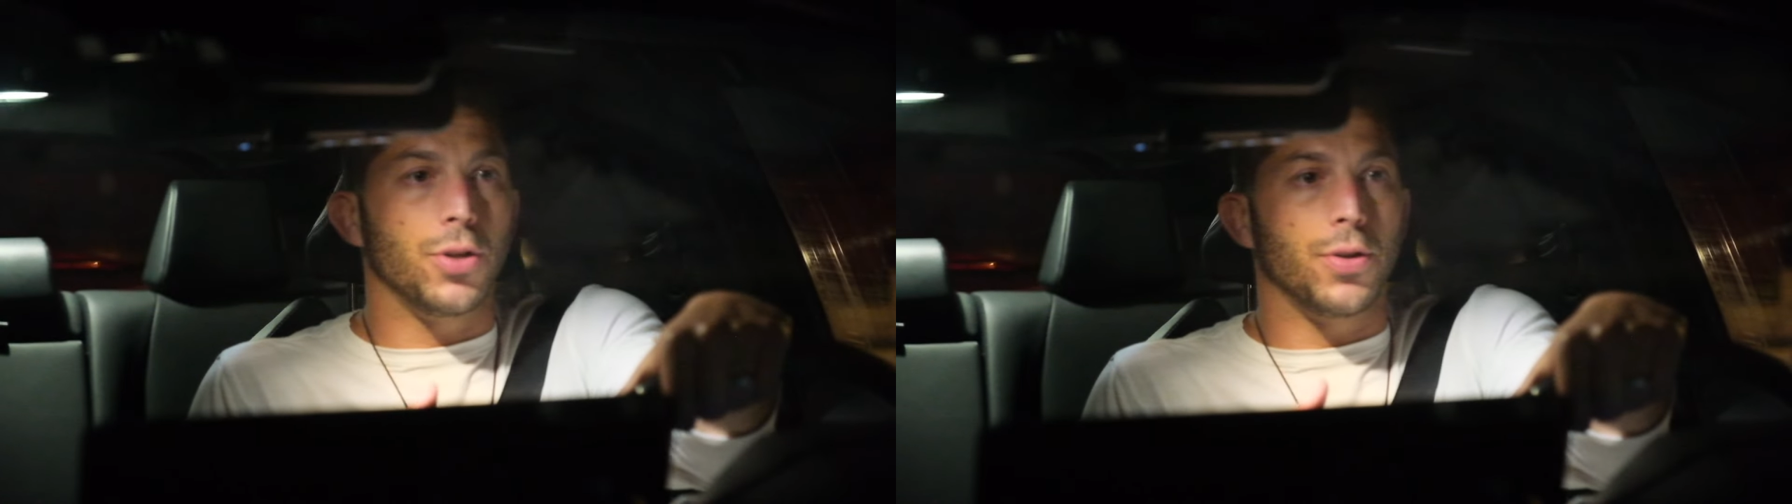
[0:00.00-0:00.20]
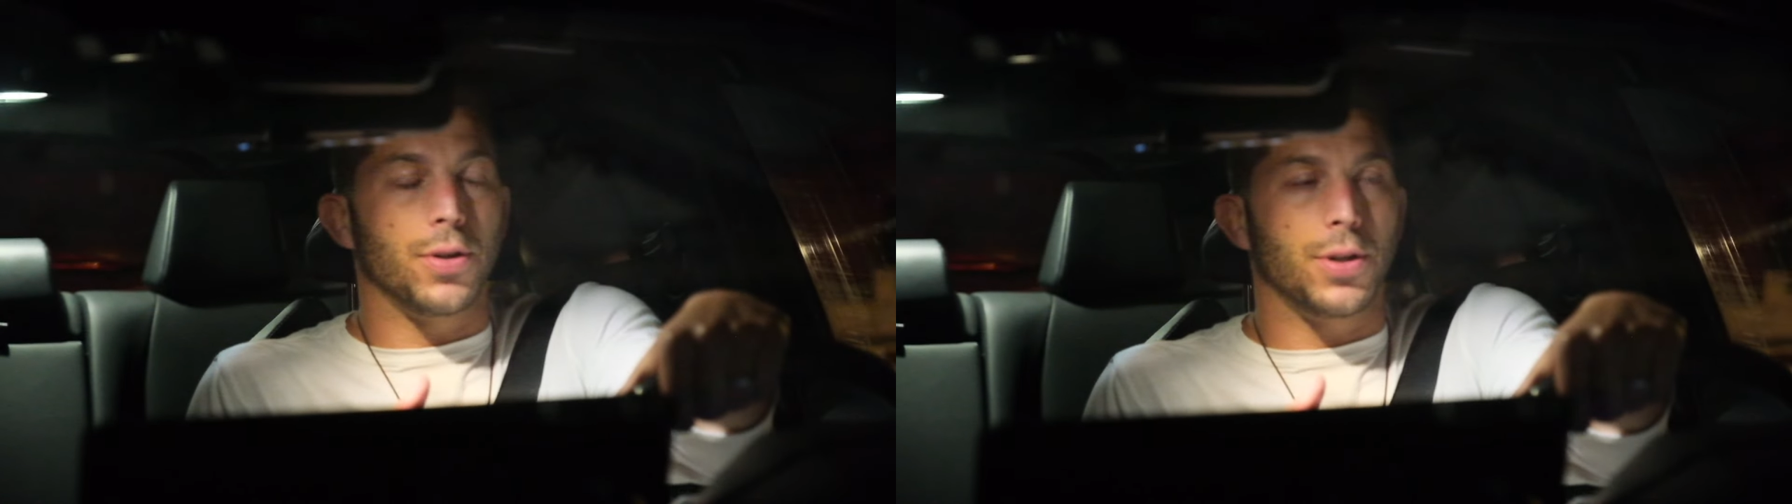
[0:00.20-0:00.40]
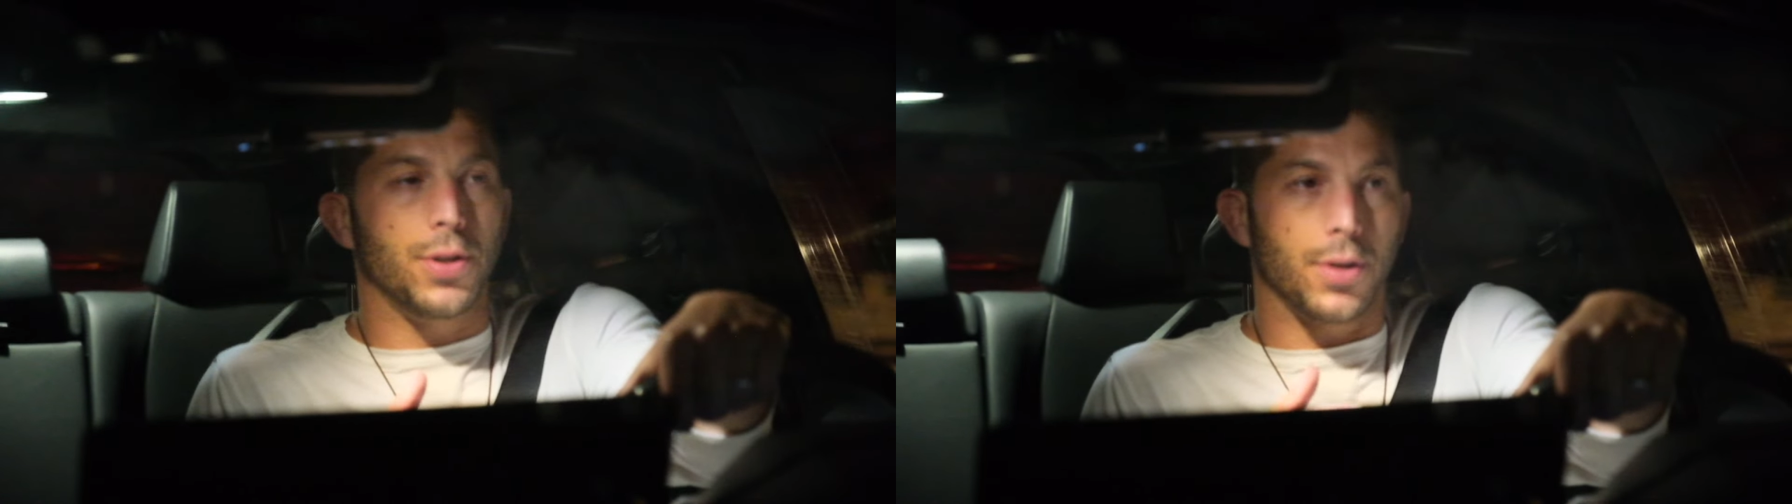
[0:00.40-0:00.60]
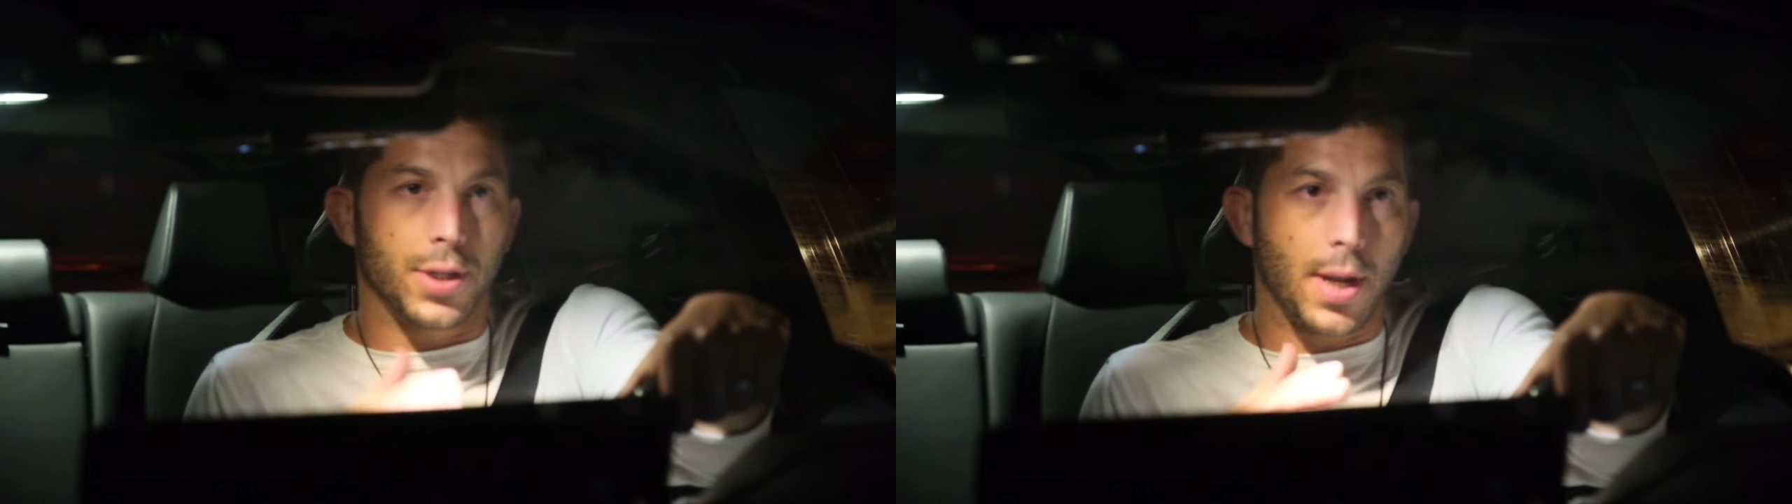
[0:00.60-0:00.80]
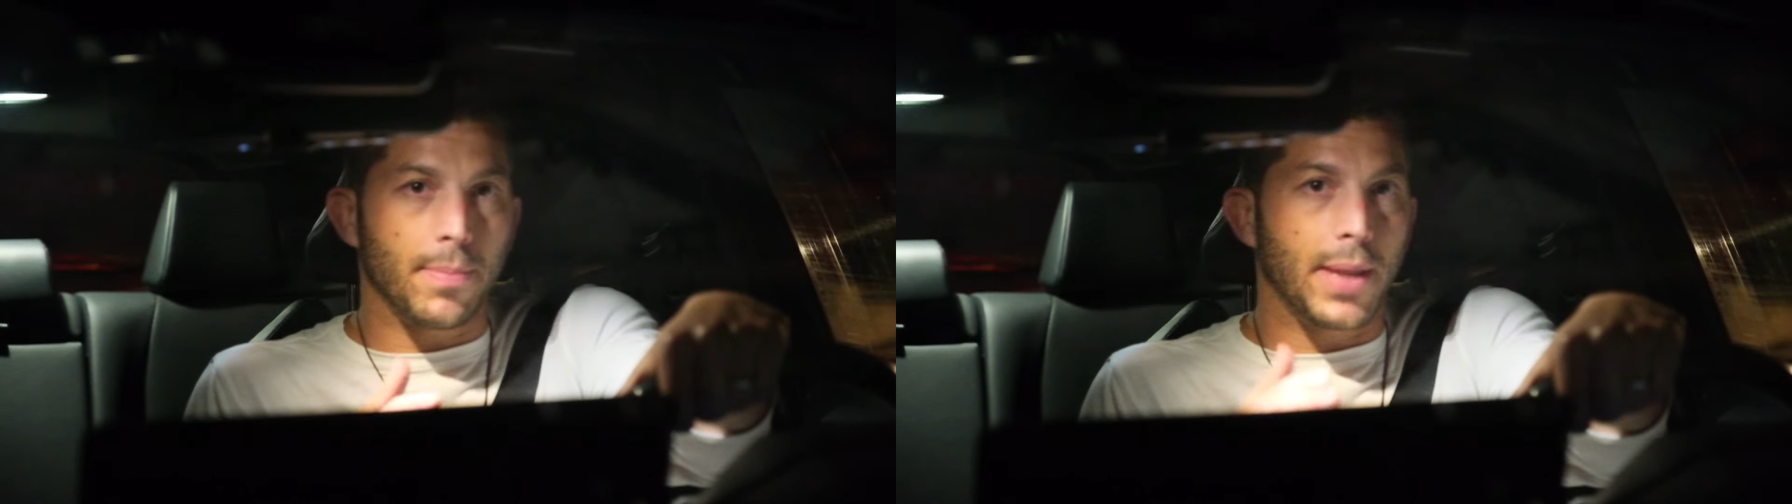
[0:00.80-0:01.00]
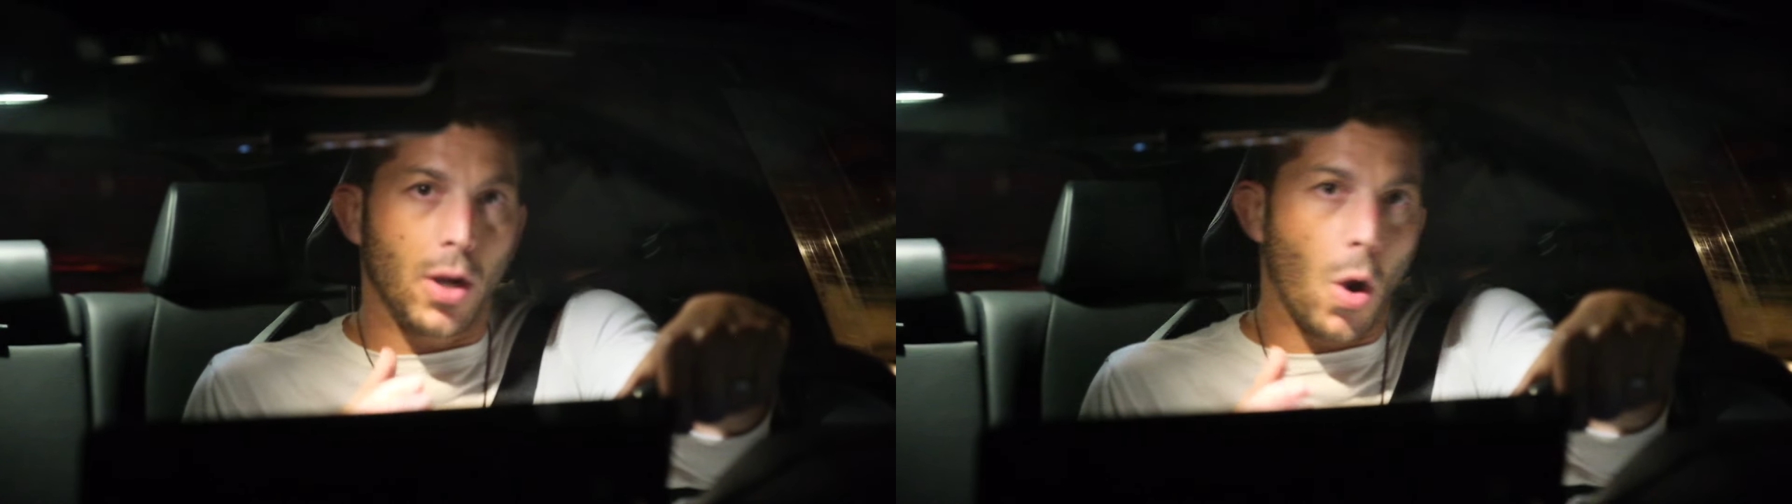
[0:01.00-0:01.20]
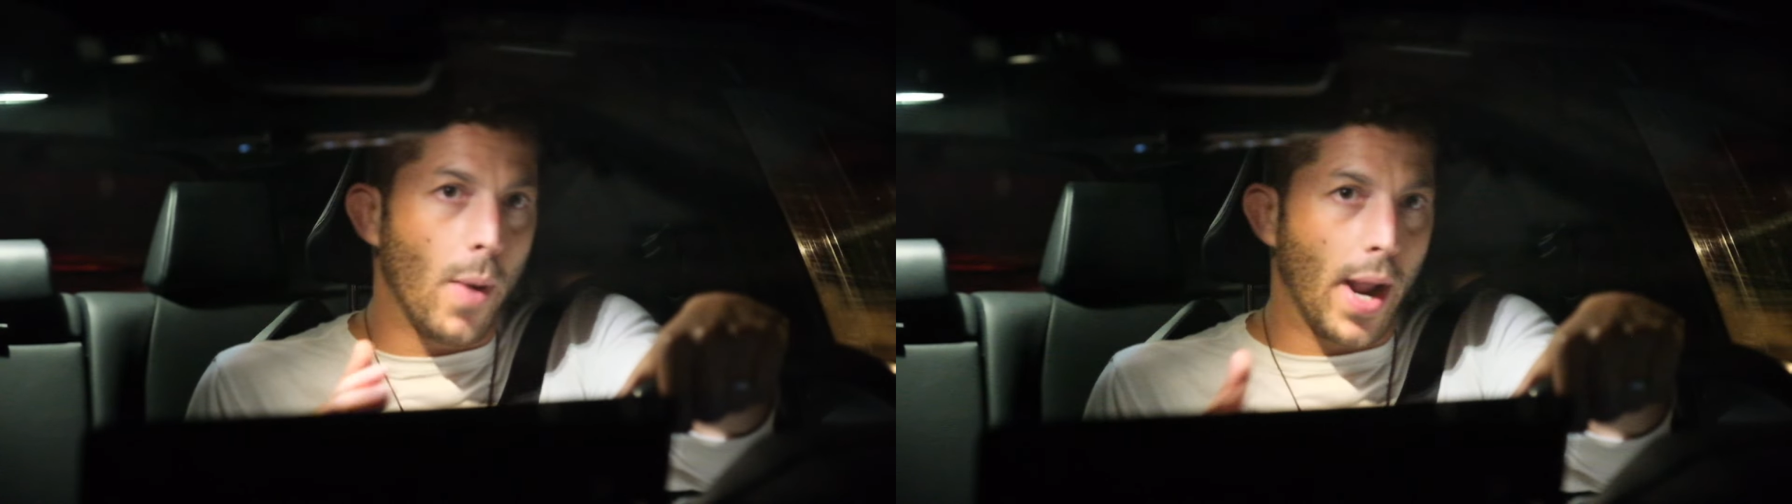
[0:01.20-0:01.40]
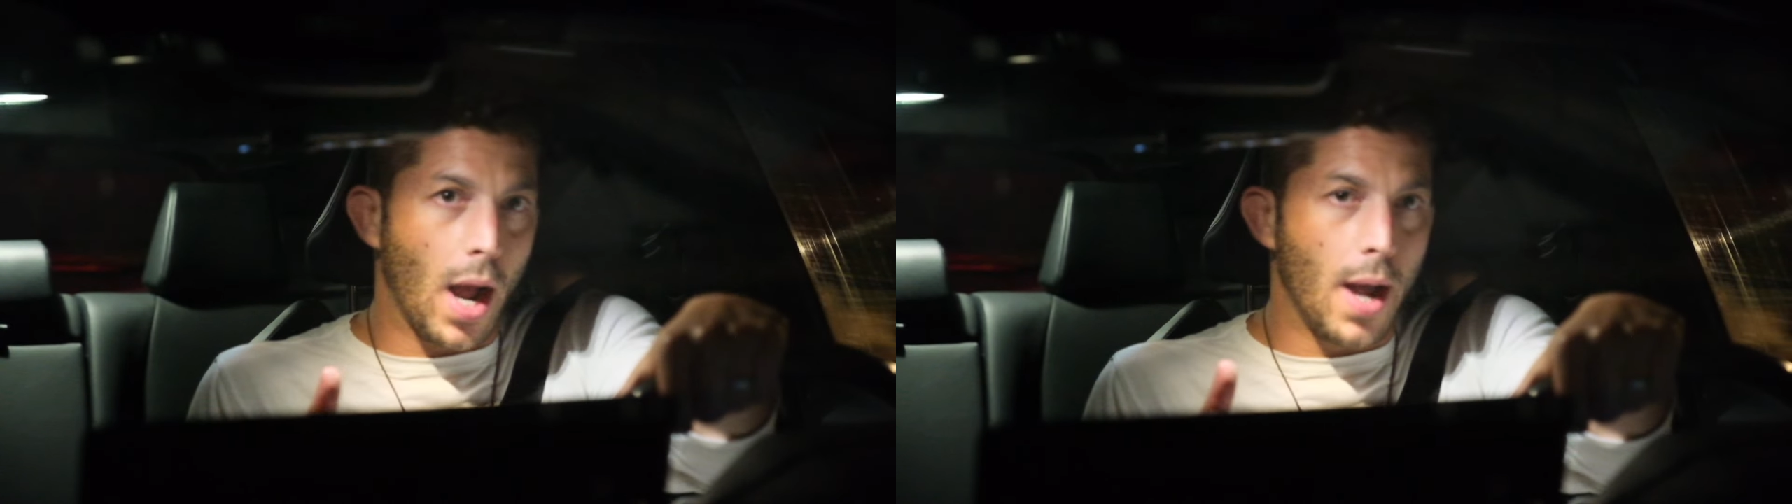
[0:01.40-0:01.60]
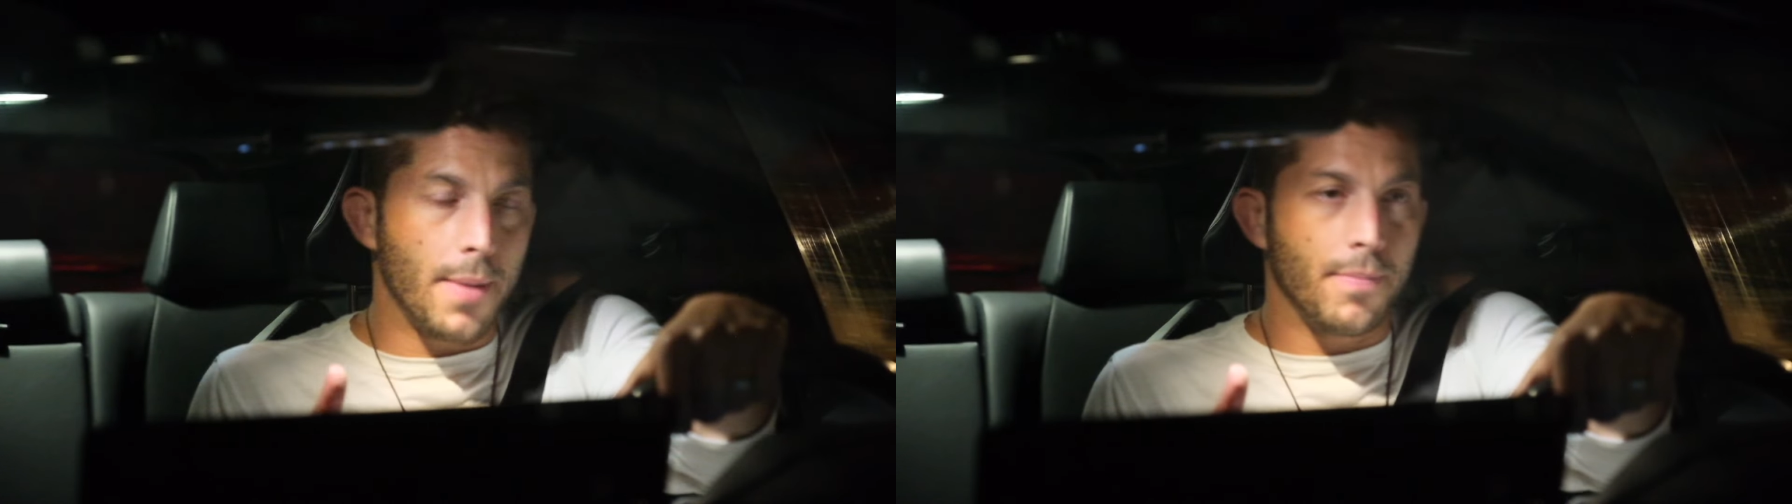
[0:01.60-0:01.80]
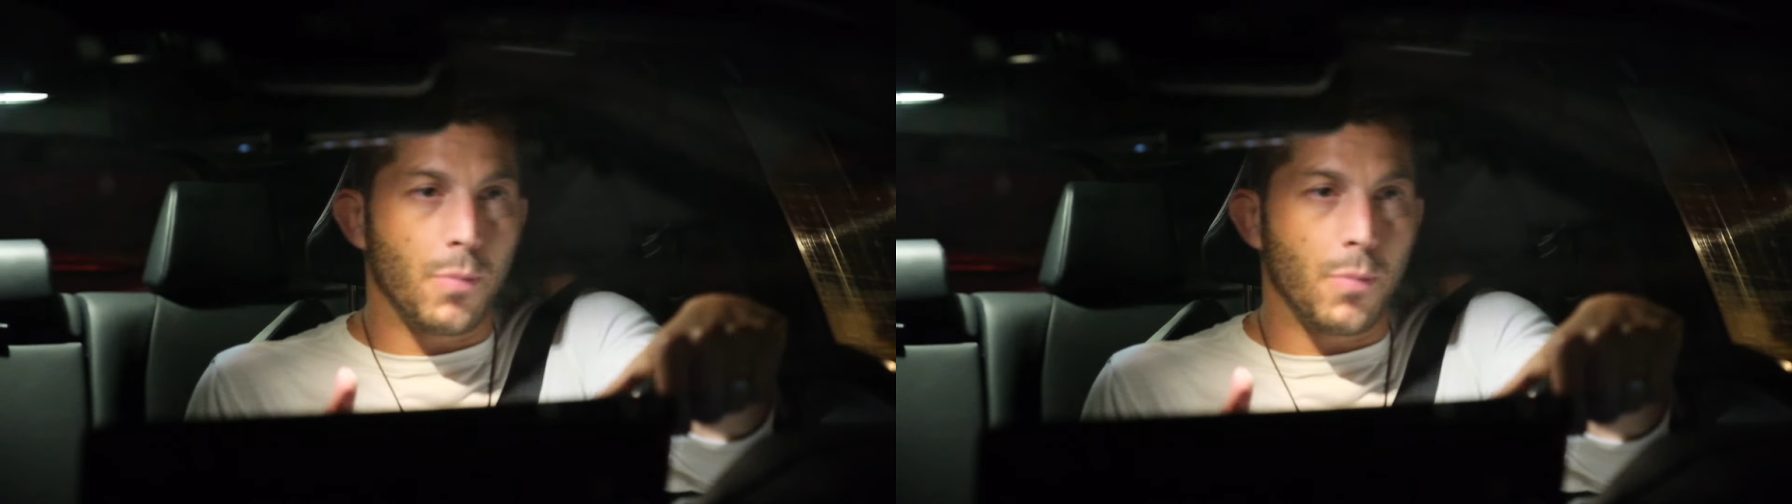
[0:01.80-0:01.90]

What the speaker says: you there's something going on